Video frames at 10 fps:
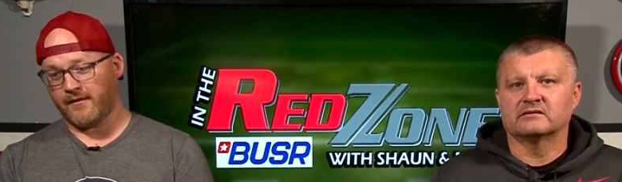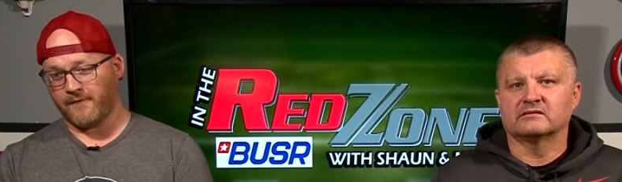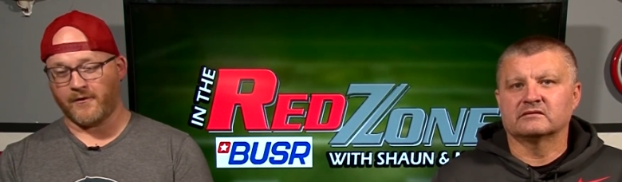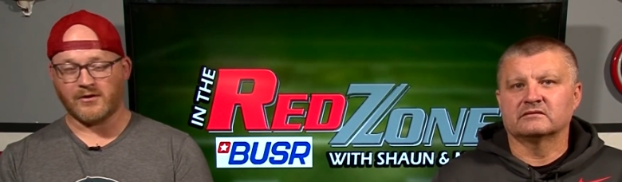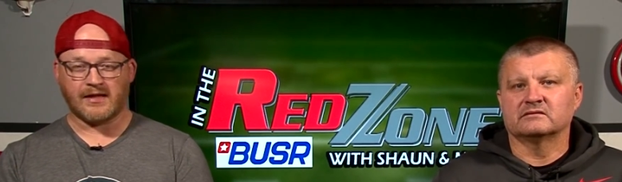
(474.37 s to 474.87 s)

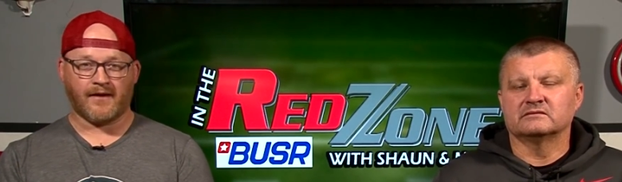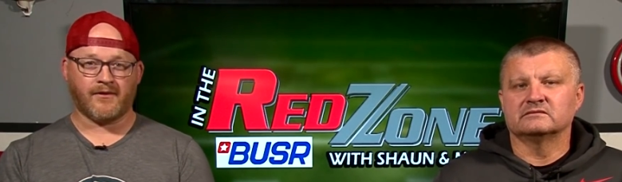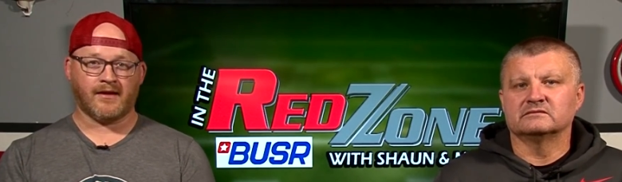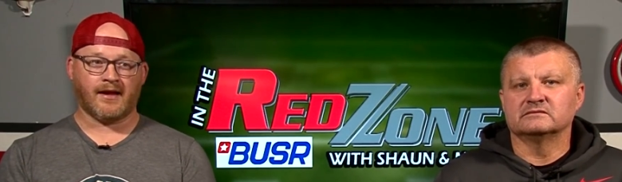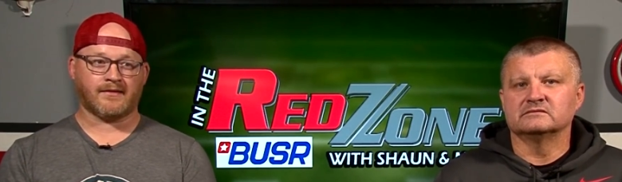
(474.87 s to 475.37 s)
Speaker 1: the first
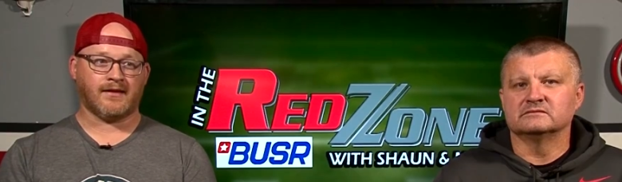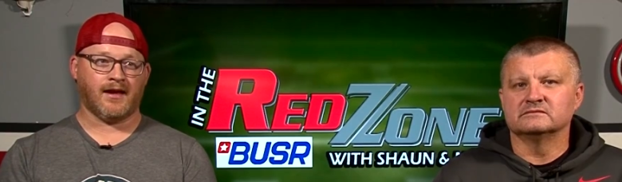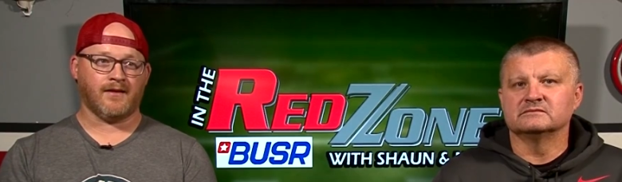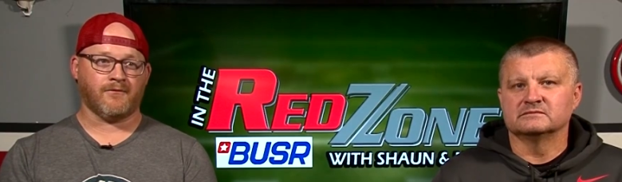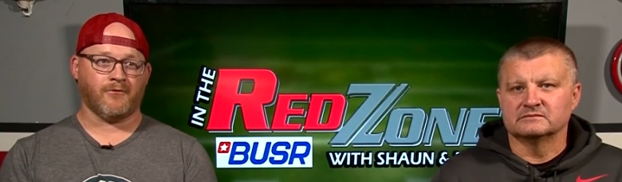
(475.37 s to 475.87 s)
half of the next
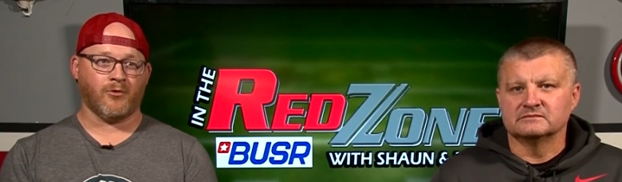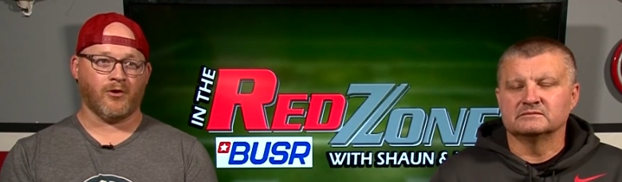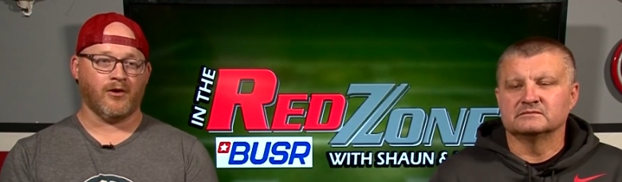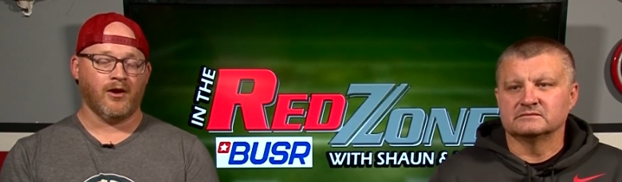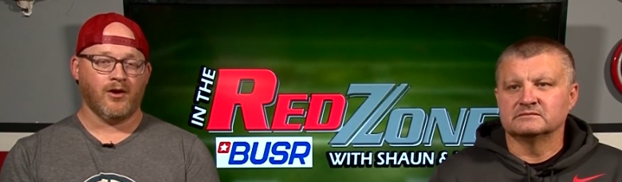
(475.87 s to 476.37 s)
game
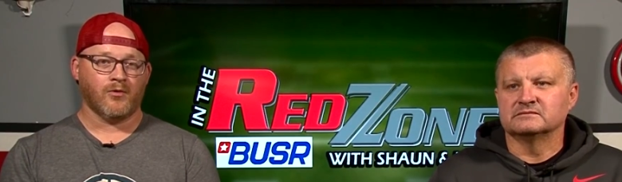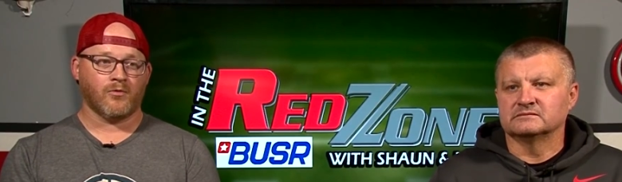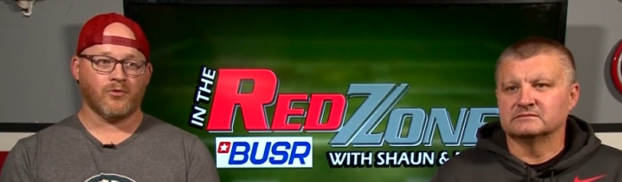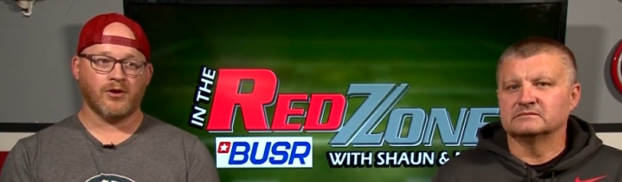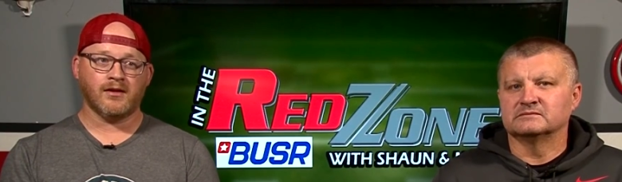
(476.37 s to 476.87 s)
for
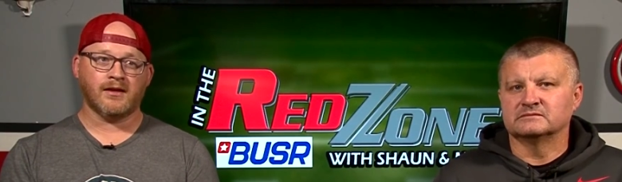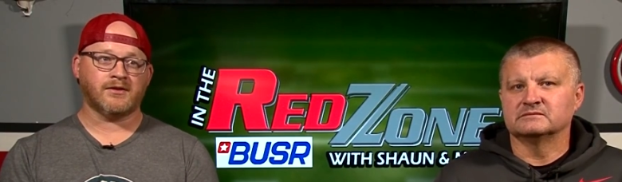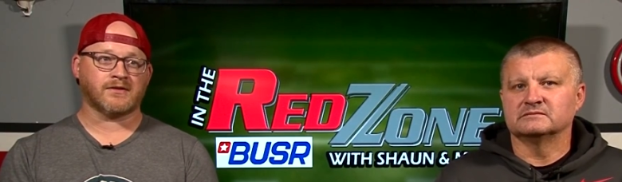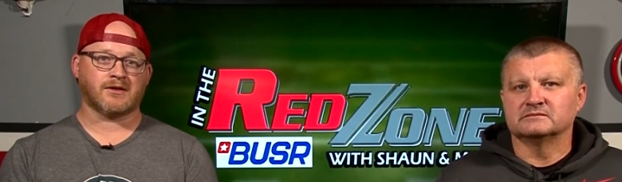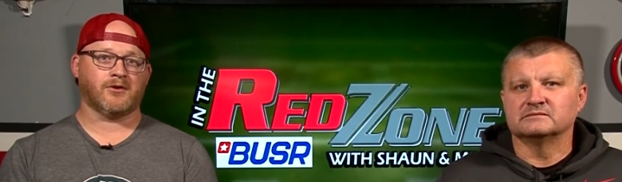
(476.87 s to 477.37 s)
really
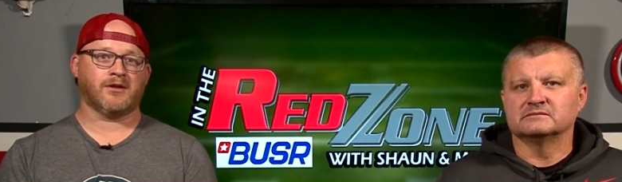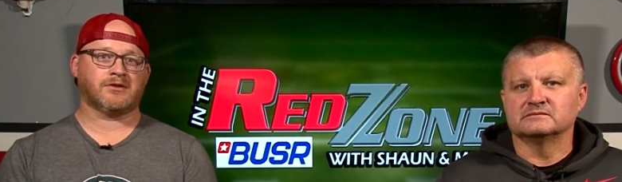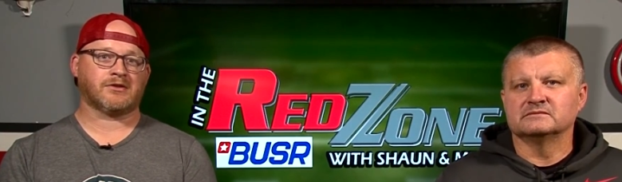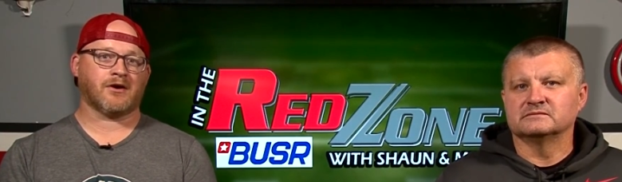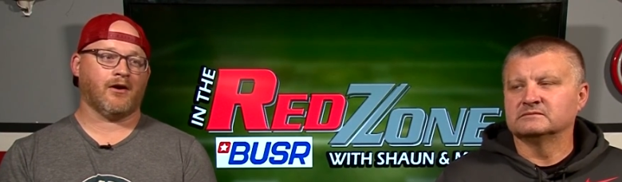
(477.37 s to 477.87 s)
just
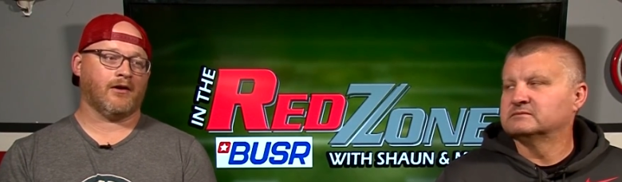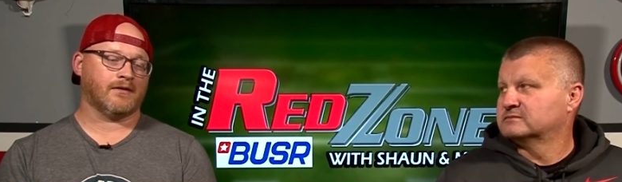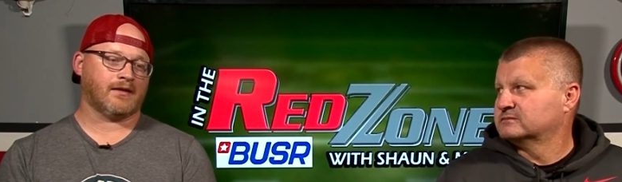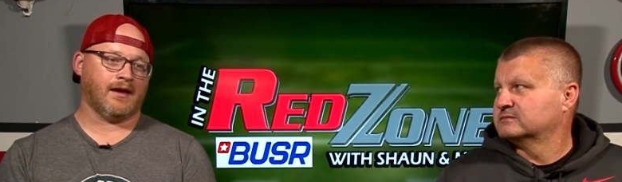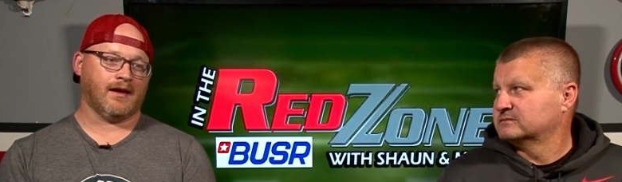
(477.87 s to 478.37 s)
egregious
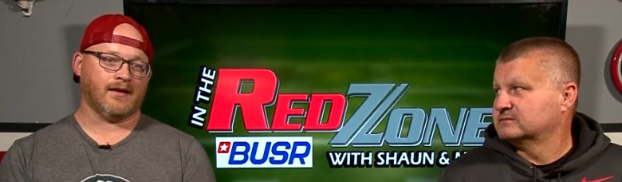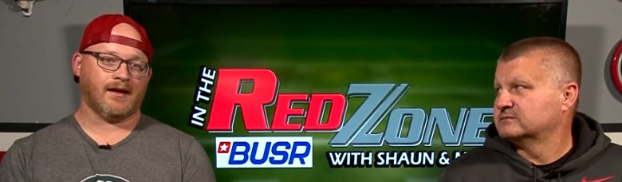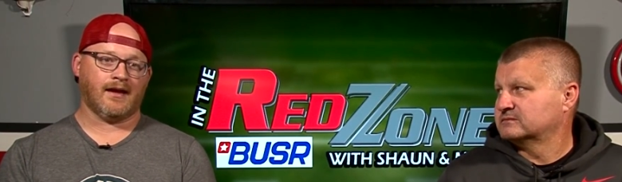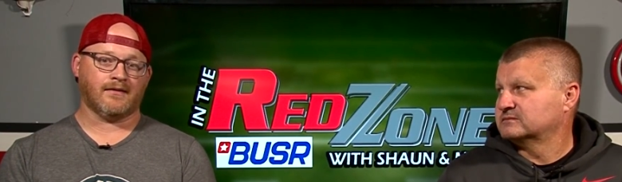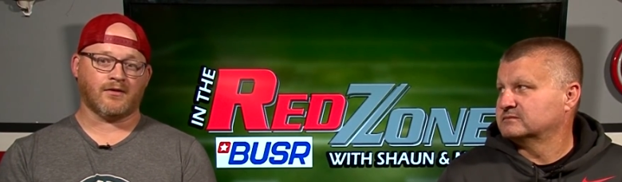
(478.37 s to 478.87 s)
calls,
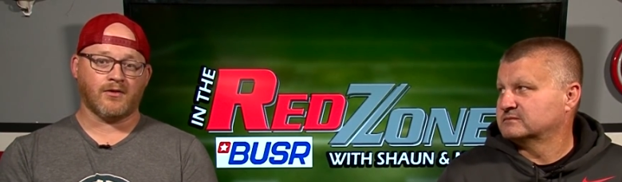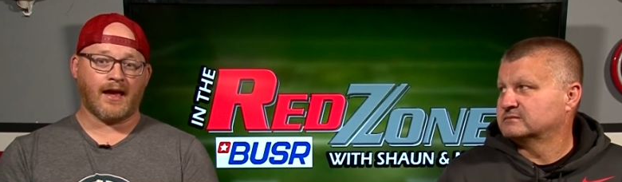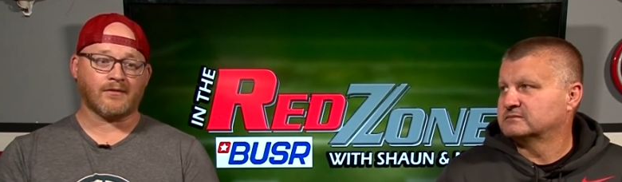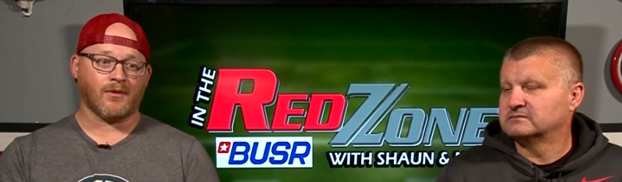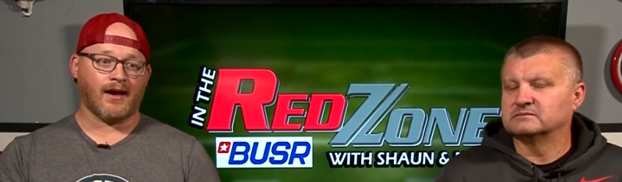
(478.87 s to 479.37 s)
and and so
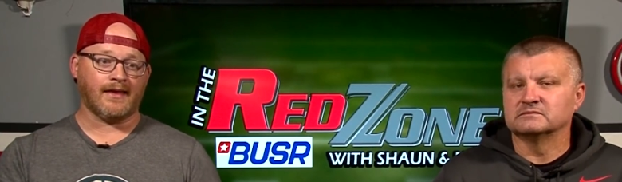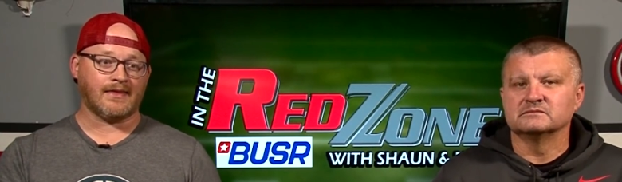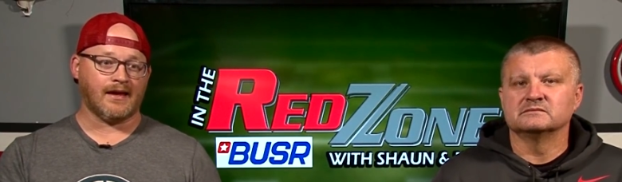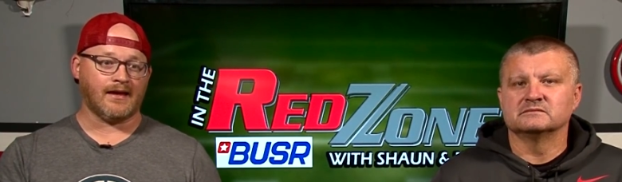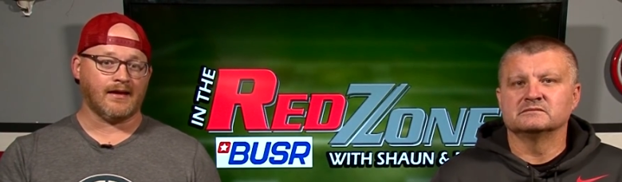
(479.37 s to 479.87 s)
that's why I
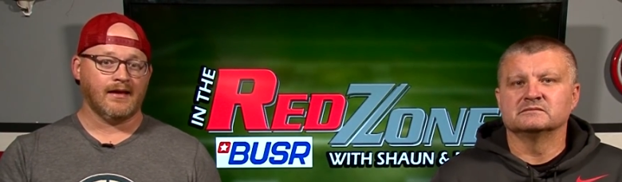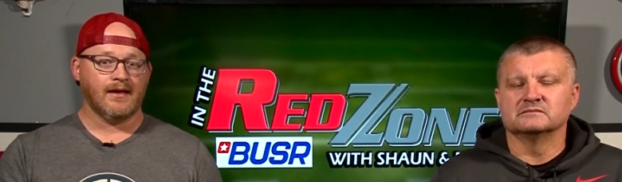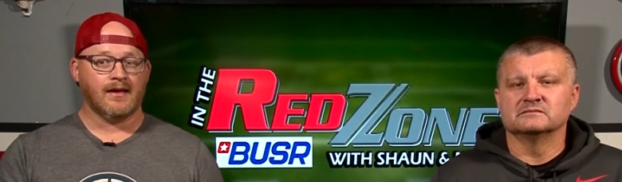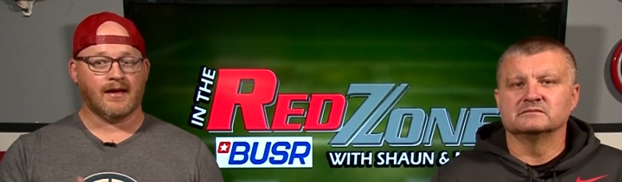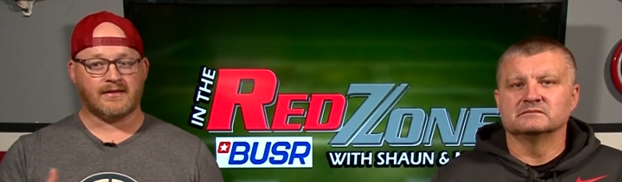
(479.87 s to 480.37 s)
think
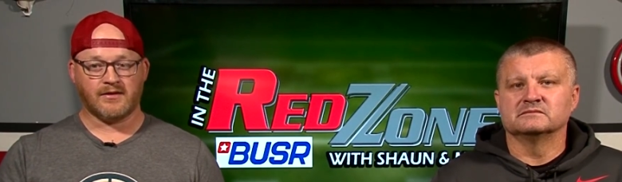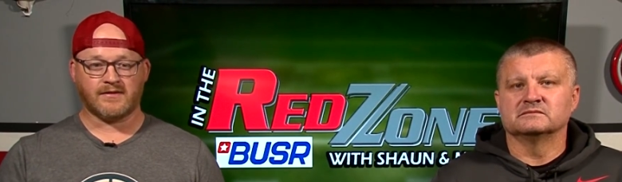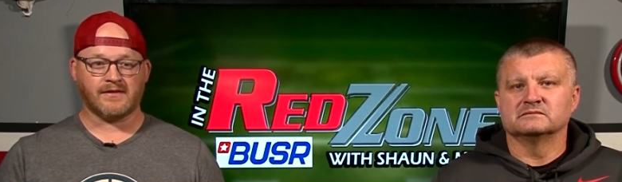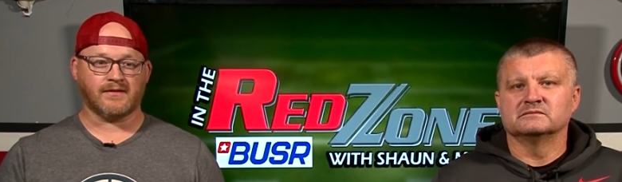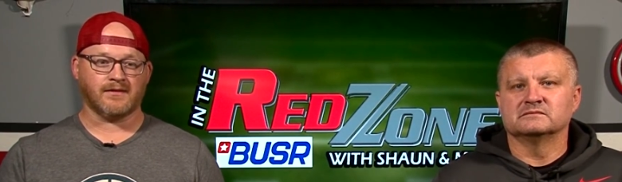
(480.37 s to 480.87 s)
a
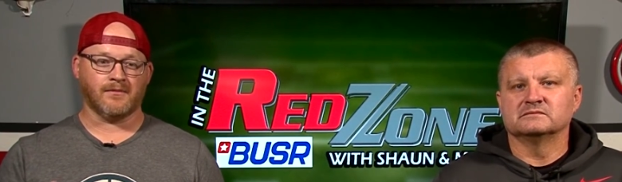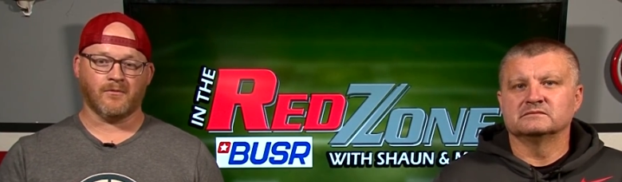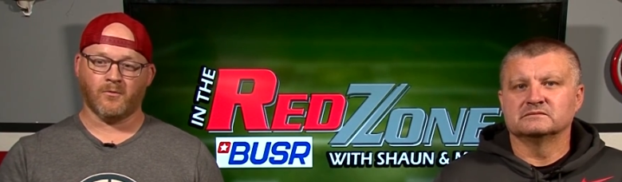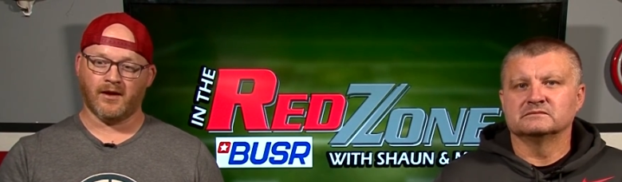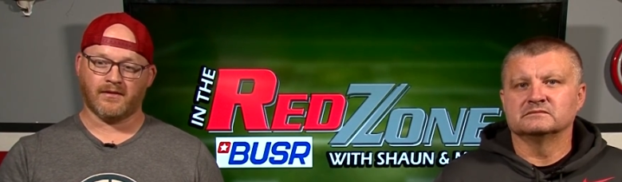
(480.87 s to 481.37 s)
tiered
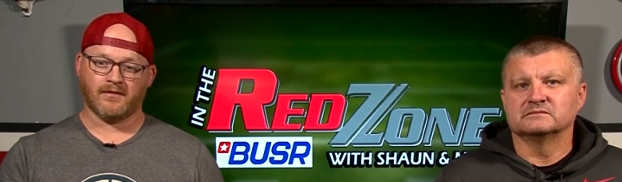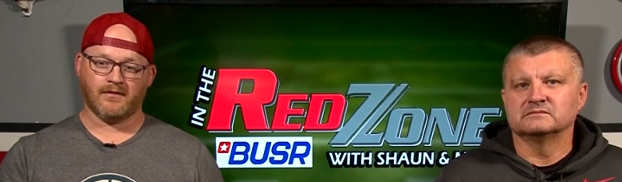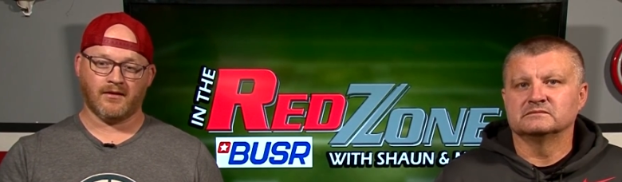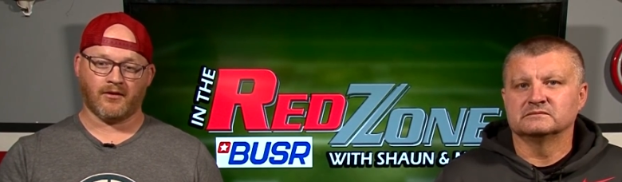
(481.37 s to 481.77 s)
system with you